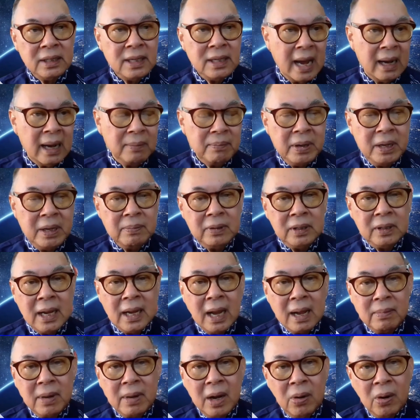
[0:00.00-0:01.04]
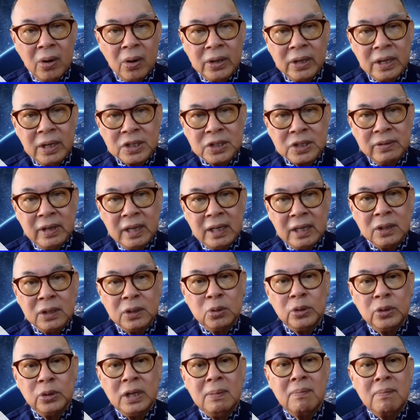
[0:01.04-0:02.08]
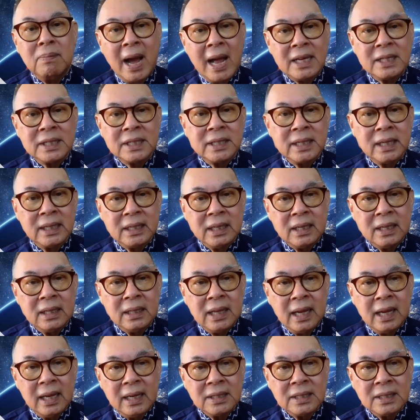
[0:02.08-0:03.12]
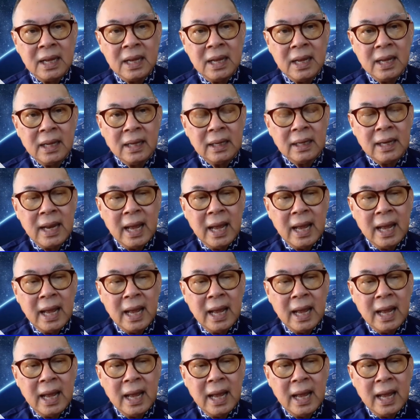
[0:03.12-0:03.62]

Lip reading: young people come out on the street to demand certain things